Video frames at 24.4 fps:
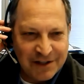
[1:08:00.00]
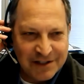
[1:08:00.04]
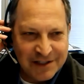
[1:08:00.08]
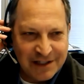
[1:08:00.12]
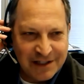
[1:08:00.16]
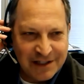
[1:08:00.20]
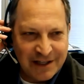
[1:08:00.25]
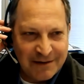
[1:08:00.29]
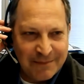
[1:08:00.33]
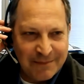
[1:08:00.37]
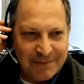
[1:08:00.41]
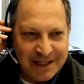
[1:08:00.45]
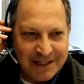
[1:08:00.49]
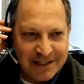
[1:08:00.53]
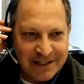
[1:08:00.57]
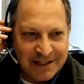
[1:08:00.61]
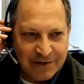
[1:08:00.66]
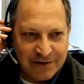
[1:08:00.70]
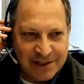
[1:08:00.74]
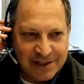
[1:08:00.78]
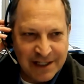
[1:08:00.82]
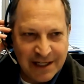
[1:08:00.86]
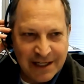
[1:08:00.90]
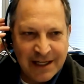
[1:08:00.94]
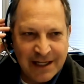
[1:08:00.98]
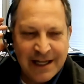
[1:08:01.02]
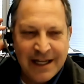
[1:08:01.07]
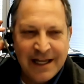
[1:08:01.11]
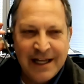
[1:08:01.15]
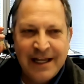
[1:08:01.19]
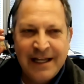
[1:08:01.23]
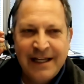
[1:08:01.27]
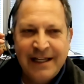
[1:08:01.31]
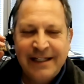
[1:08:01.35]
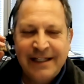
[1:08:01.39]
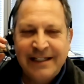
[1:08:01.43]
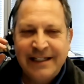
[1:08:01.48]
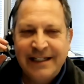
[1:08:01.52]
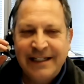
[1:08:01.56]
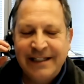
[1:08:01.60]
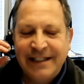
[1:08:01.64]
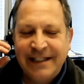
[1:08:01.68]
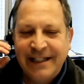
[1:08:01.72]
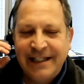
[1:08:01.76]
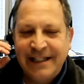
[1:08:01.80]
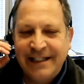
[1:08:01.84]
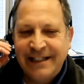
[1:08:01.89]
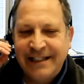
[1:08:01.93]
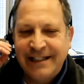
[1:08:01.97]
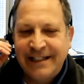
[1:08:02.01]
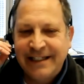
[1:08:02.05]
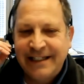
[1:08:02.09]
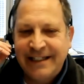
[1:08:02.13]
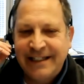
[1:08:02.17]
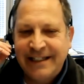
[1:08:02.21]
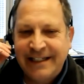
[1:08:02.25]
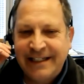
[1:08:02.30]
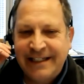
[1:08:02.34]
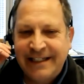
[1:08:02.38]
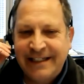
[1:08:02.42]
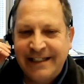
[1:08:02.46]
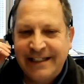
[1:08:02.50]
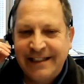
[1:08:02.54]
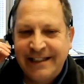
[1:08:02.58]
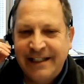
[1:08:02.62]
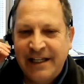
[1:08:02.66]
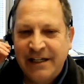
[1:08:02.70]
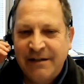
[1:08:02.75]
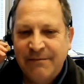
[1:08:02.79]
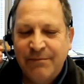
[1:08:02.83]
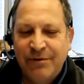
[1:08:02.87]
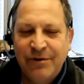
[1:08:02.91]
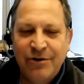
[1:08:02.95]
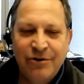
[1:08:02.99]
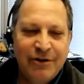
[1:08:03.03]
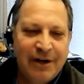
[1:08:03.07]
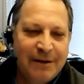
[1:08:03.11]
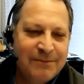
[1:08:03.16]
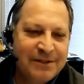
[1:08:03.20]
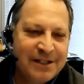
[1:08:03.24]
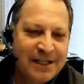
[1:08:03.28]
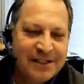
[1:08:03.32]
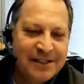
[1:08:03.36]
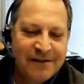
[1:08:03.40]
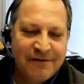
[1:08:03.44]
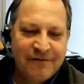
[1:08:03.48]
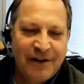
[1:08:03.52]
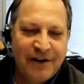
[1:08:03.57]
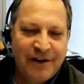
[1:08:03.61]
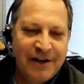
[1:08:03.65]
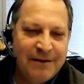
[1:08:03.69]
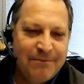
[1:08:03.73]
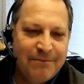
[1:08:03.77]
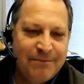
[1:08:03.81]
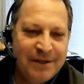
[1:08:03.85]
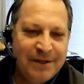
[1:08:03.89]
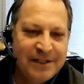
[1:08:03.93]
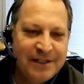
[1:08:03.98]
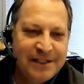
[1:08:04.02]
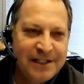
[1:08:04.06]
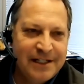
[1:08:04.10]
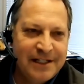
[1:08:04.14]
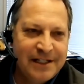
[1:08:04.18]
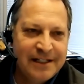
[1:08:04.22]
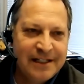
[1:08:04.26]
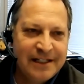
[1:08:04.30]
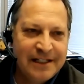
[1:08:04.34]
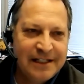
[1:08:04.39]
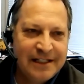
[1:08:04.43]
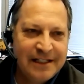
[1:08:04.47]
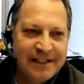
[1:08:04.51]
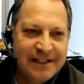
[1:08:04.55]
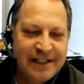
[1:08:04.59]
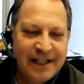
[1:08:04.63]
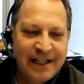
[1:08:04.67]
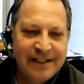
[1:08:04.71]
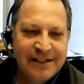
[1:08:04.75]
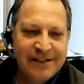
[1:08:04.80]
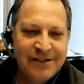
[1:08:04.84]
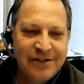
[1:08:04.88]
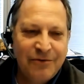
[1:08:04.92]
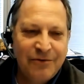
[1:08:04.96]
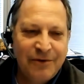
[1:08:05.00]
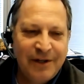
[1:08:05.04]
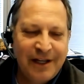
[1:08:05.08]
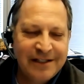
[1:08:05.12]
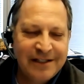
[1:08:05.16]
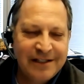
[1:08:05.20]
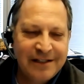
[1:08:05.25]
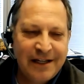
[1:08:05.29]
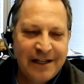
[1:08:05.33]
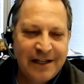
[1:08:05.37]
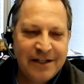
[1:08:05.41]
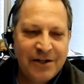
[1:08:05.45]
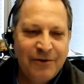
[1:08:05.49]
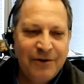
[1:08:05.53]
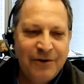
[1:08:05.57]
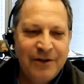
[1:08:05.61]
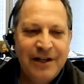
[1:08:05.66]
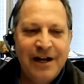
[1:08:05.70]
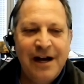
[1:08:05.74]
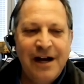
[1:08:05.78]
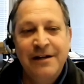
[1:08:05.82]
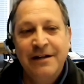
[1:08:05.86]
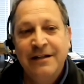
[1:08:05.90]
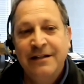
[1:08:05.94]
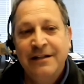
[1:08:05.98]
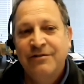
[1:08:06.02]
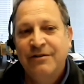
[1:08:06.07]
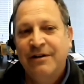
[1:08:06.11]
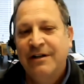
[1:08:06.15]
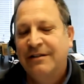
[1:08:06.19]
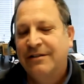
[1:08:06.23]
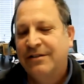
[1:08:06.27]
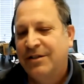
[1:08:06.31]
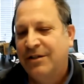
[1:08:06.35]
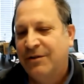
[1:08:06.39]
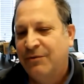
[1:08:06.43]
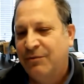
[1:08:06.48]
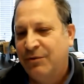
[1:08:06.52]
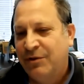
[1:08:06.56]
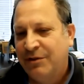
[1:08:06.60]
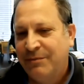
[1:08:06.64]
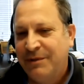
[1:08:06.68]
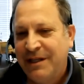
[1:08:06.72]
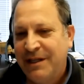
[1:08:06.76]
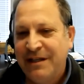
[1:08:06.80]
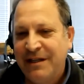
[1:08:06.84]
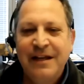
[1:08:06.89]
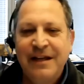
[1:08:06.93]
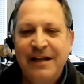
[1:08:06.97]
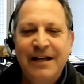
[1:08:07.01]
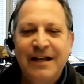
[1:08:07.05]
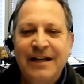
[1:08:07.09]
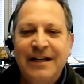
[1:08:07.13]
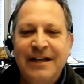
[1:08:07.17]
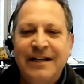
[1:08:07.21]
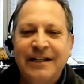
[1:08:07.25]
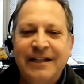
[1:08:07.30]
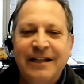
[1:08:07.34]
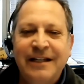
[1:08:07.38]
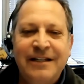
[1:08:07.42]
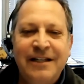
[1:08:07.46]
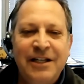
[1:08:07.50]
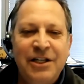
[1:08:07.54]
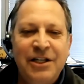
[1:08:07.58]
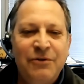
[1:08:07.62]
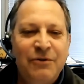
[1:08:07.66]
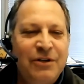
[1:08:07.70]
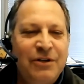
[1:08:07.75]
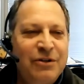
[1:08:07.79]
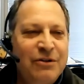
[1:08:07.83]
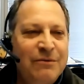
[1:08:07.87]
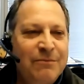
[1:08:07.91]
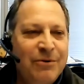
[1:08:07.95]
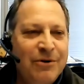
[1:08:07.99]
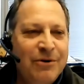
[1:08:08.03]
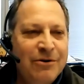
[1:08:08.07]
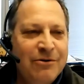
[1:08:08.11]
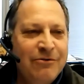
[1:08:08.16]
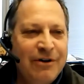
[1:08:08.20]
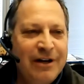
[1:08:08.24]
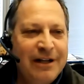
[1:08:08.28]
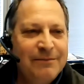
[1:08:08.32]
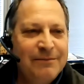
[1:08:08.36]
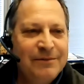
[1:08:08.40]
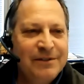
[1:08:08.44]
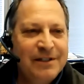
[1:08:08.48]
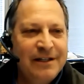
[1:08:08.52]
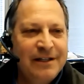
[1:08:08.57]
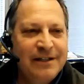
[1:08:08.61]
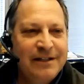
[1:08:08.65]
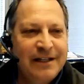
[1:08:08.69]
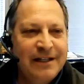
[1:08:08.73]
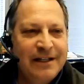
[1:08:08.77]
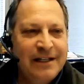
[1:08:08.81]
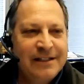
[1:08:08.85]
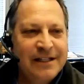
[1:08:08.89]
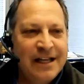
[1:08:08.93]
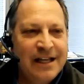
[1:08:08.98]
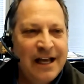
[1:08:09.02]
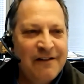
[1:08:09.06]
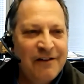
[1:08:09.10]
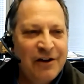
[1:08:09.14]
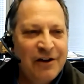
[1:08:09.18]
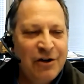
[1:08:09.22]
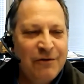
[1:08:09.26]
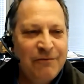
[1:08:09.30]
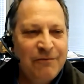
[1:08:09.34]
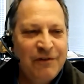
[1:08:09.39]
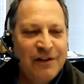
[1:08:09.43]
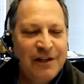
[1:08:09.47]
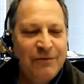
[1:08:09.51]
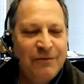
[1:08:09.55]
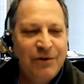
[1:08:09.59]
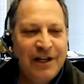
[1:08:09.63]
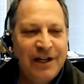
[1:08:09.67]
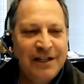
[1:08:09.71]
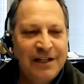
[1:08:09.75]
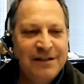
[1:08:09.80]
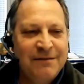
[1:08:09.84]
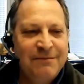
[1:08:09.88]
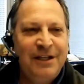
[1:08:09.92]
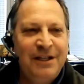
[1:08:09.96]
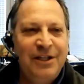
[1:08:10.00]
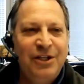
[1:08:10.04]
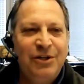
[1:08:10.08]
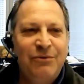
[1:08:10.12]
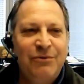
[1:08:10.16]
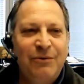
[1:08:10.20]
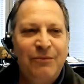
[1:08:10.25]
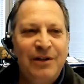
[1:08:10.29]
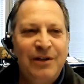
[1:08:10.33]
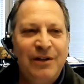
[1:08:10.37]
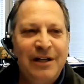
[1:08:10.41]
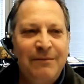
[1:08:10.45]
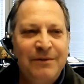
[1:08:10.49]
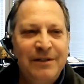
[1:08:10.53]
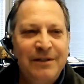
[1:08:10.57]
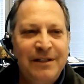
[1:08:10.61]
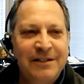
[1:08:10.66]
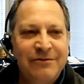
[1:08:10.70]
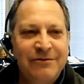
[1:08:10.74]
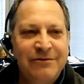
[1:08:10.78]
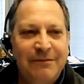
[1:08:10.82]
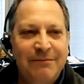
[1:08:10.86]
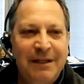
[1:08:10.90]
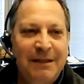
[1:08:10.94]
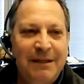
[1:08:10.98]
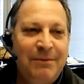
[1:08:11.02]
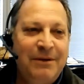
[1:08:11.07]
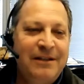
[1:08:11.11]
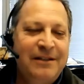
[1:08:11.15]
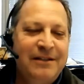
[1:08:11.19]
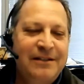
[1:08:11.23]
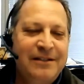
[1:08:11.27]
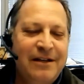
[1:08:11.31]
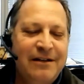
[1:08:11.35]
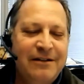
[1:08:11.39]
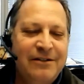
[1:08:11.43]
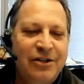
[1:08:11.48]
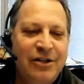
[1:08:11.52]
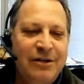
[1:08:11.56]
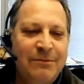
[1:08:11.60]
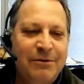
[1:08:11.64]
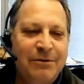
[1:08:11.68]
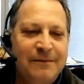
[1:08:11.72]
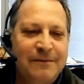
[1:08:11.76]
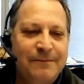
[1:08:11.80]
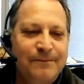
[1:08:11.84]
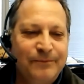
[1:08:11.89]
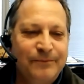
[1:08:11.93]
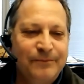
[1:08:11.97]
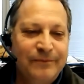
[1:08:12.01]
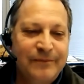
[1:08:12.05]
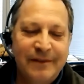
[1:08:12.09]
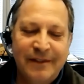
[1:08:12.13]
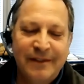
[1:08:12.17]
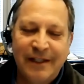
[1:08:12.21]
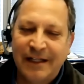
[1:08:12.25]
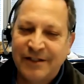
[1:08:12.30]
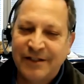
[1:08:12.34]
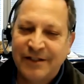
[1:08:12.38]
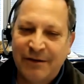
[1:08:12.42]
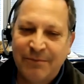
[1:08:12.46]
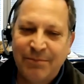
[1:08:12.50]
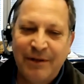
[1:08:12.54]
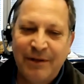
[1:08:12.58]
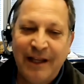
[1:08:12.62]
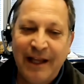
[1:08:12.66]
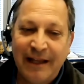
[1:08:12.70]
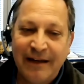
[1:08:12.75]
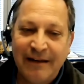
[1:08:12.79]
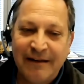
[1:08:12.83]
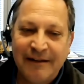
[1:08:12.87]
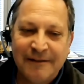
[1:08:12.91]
Salon Bendosa. And then a lot of programs. It's a very busy next 2 weeks, a lot going on in Israel. So we'll be continuing doing programs. And Assaf, hopefully we'll get to meet you when we come to Israel, maybe this October. That's our plan.